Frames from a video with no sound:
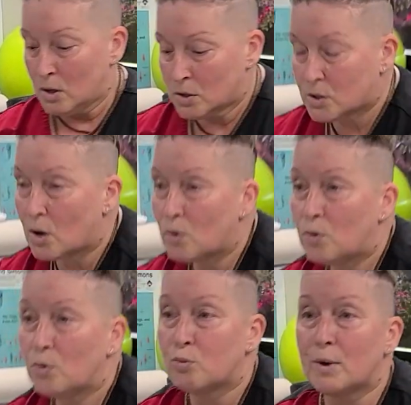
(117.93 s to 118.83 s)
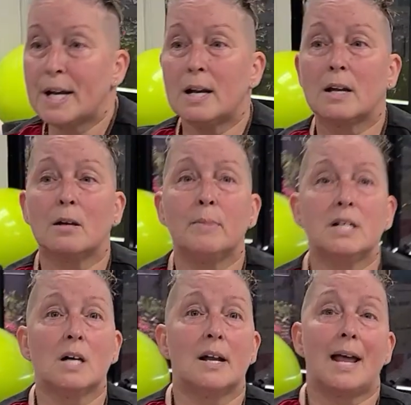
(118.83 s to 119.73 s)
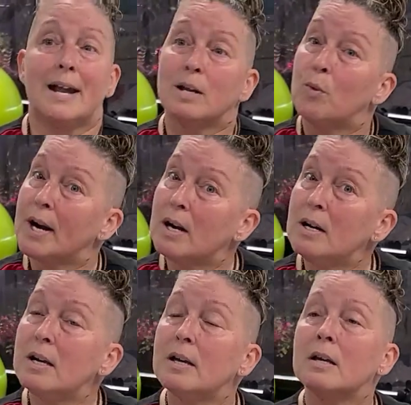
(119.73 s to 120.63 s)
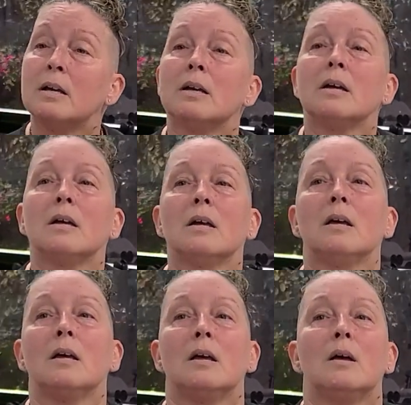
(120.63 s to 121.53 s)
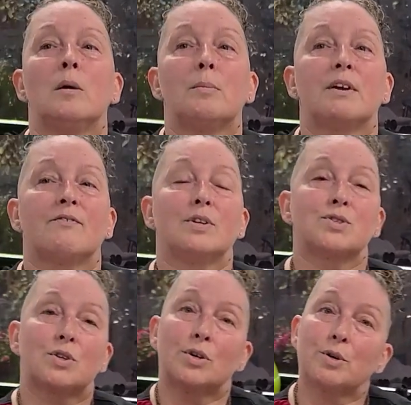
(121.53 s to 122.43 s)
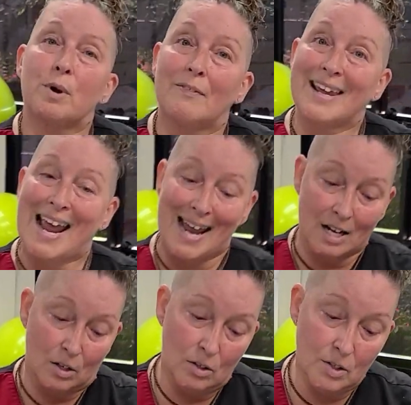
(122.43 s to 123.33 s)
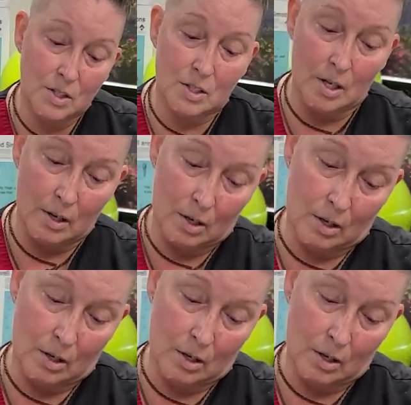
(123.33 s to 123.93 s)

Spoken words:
So wringing can be done anywhere, but it feels good around the ankles